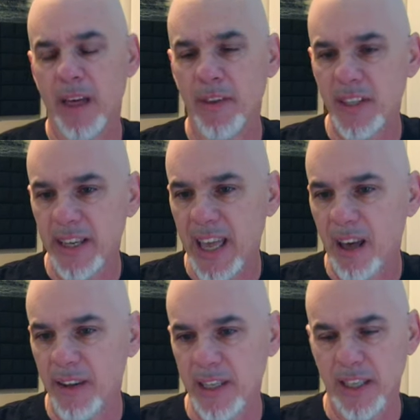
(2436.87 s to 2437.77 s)
This
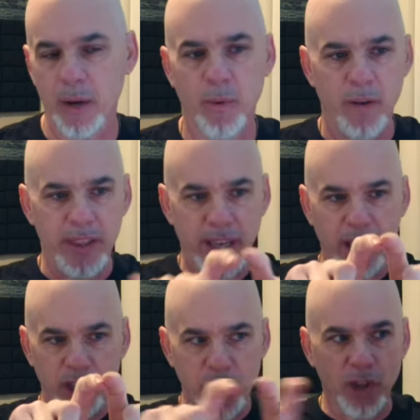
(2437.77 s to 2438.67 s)
account is like where everything
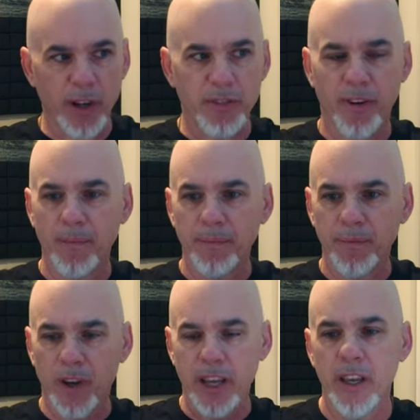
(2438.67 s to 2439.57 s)
kind of starts from,
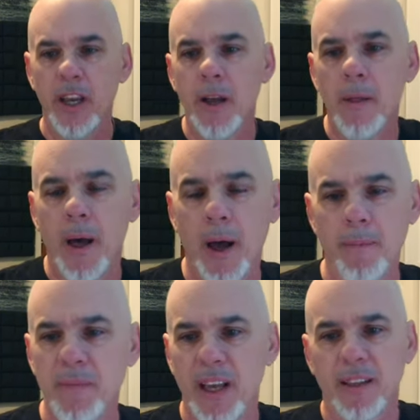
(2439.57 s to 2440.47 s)
right?
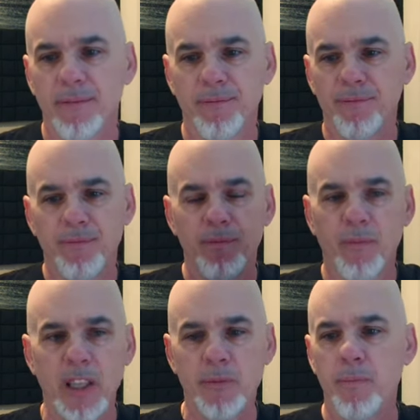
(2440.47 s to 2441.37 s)
Um,
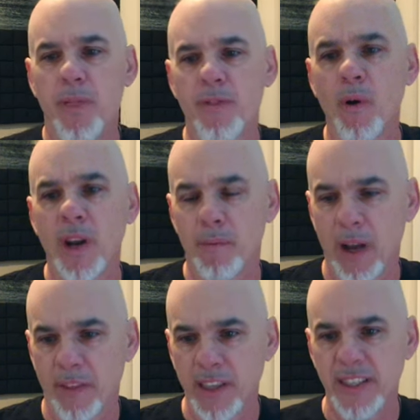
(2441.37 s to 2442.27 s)
let's throw a number out
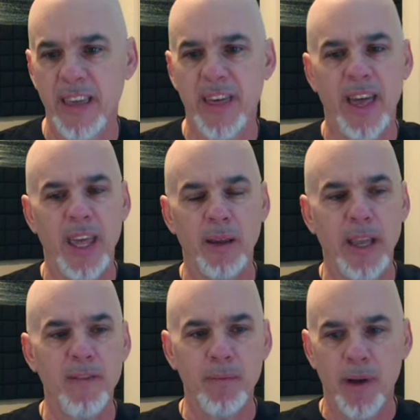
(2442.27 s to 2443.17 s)
there. Let's say that in a
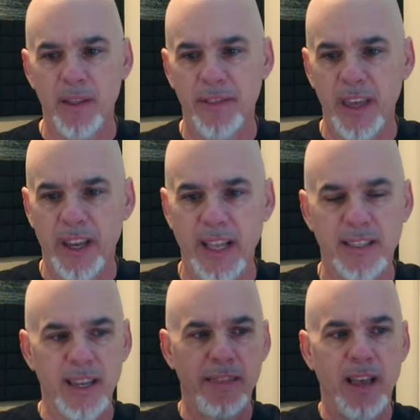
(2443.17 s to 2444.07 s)
given month, it gets
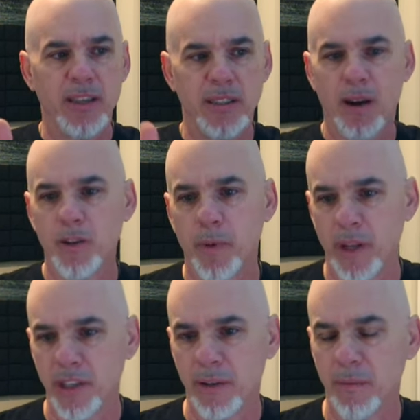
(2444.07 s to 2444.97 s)
$10,000 put
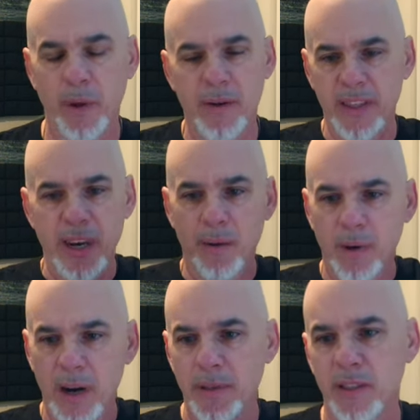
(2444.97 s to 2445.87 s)
into it, whatever that number
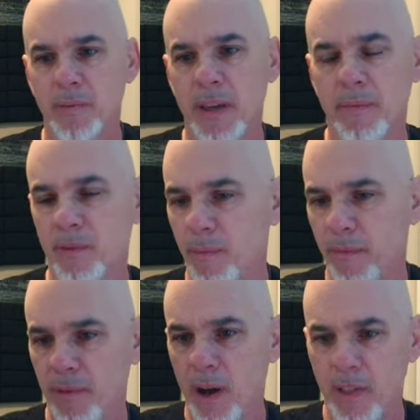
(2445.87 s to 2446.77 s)
happens to be from,
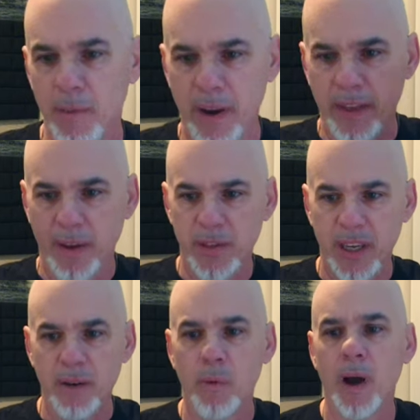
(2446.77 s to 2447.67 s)
from all the money that comes
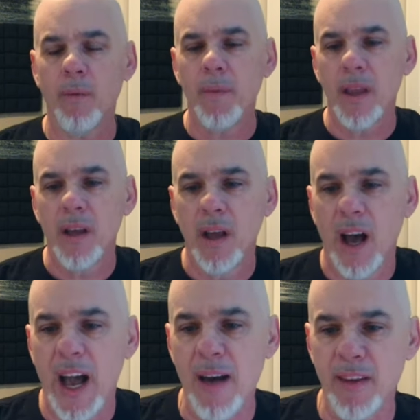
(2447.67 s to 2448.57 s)
in. Well,
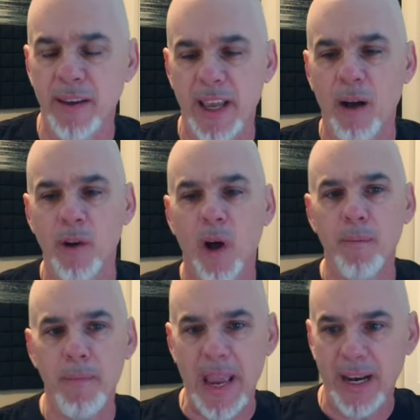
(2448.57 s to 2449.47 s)
I have an account called
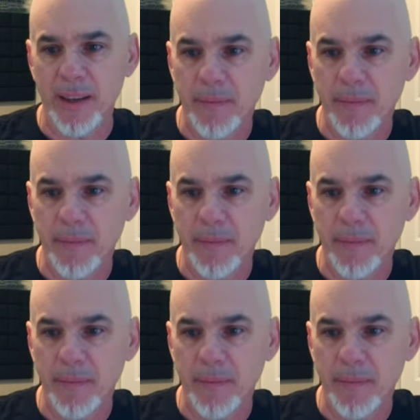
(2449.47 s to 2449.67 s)
main.